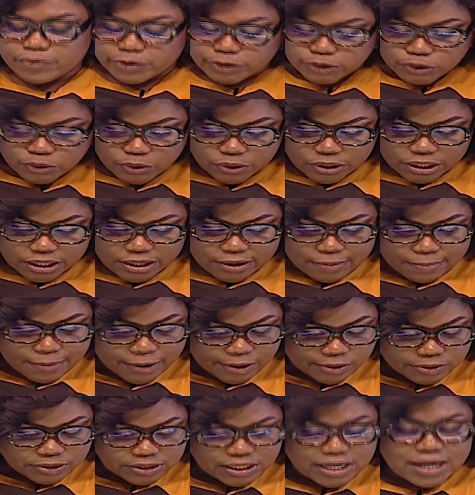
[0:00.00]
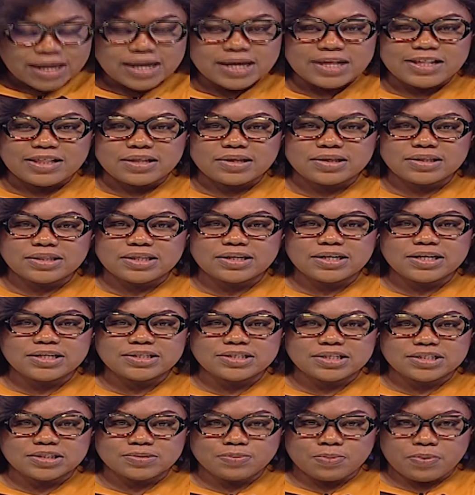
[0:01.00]
We've been talking about the
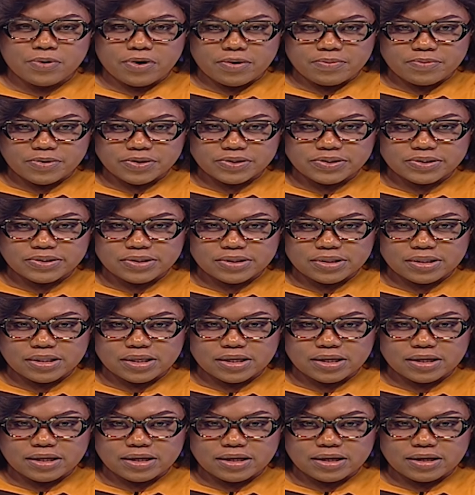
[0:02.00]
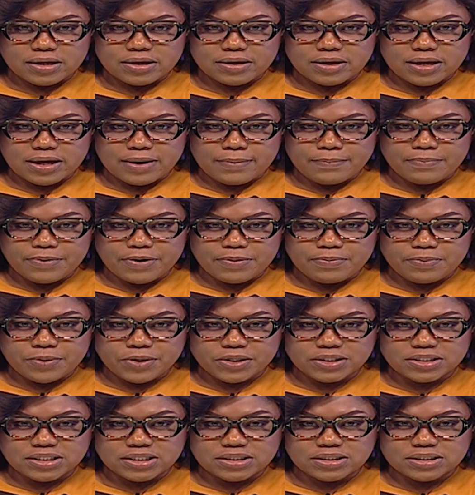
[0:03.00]
latest promise the
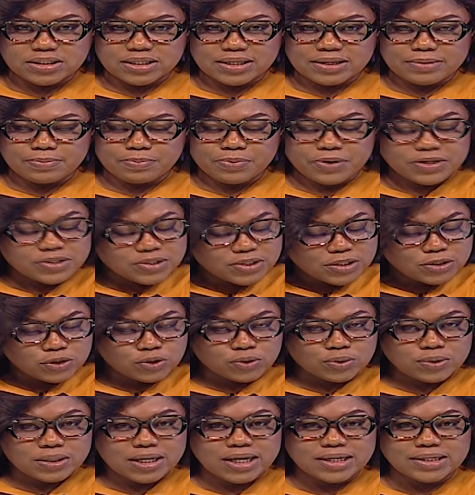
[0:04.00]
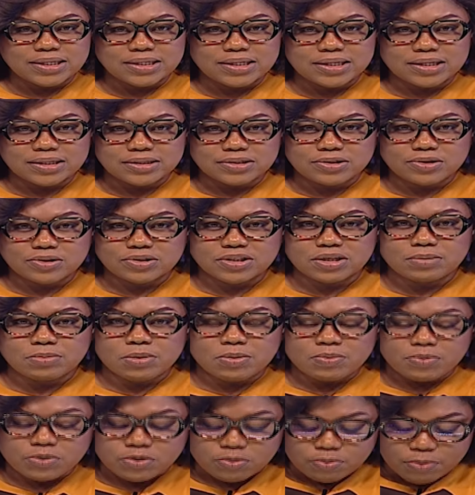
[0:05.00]
MPP's presidential candidate,
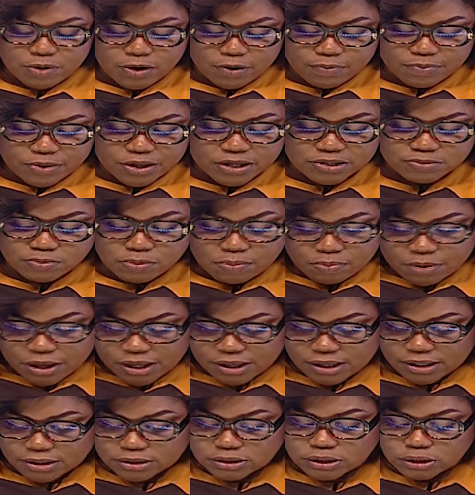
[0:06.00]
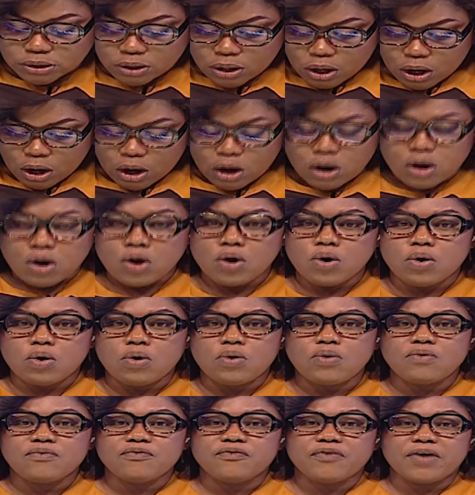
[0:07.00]
Dr. Mahamudu Bawumia, has been making to
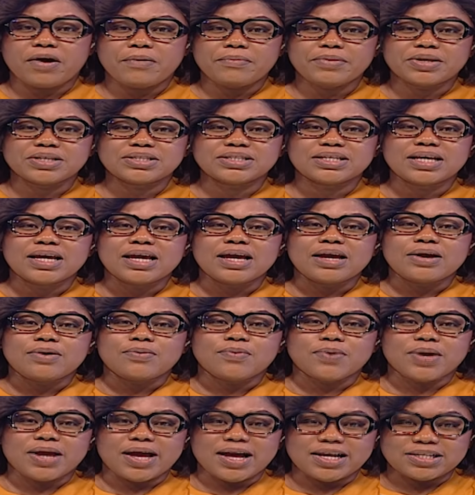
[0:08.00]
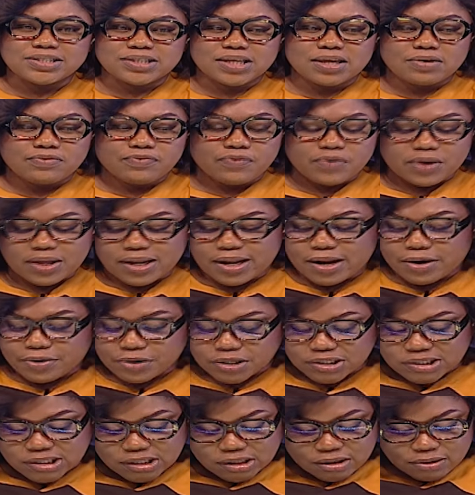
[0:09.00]
cocoa farmers. We are asking for
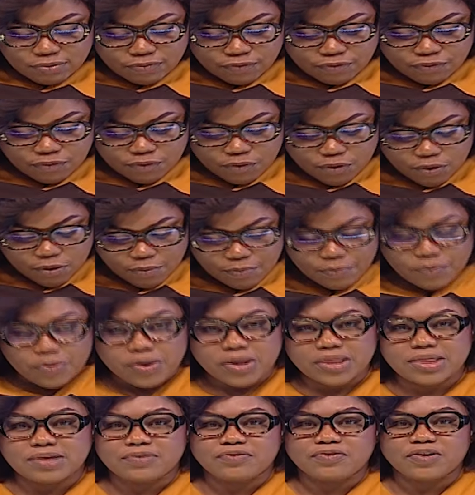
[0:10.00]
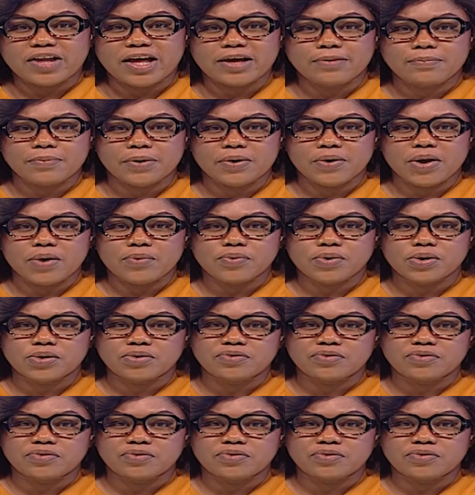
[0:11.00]
clarity from the flag bearer.